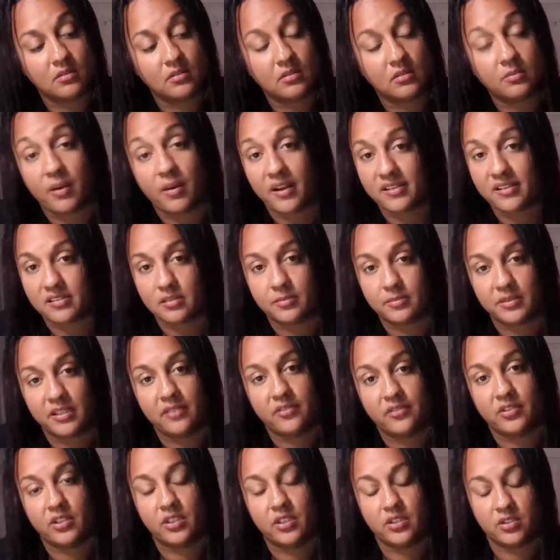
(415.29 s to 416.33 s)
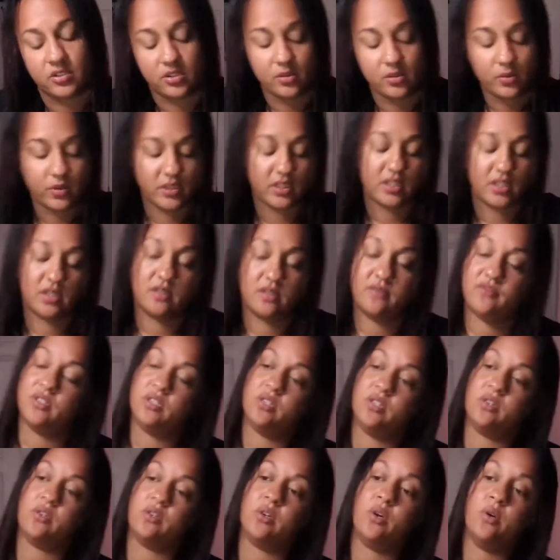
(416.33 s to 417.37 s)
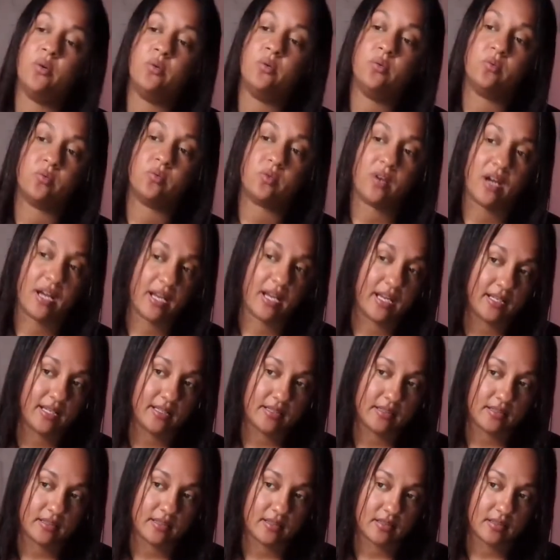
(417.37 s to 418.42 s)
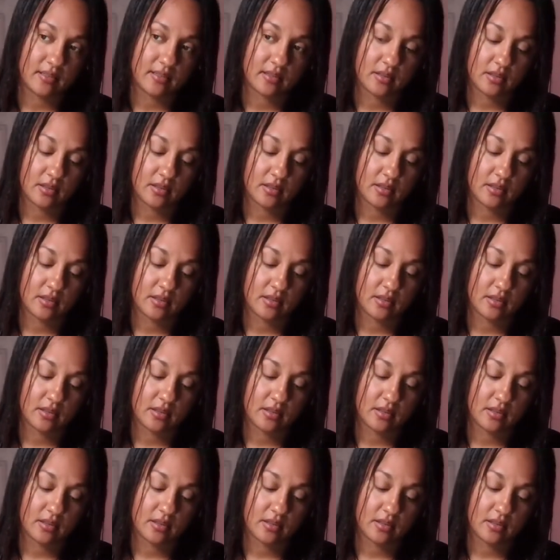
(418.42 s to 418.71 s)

Possibly even intuitive in your own right.